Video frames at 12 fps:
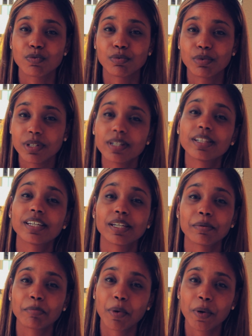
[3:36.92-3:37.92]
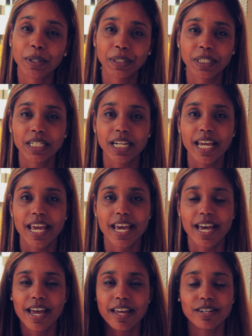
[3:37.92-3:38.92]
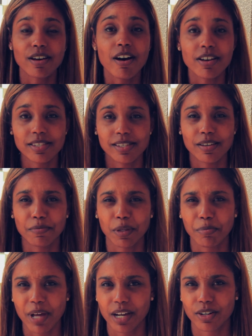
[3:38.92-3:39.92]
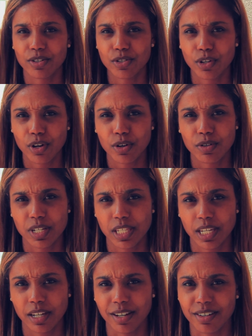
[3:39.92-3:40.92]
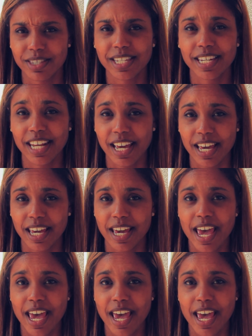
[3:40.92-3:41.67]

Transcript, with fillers: really important and awesome the Black Girls Code is here today